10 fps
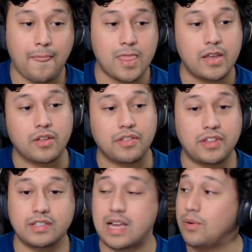Yeah, the
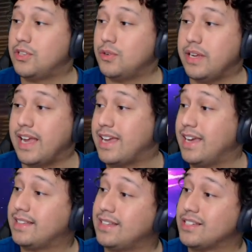things I would do to get
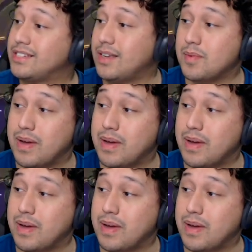kicked in the stomach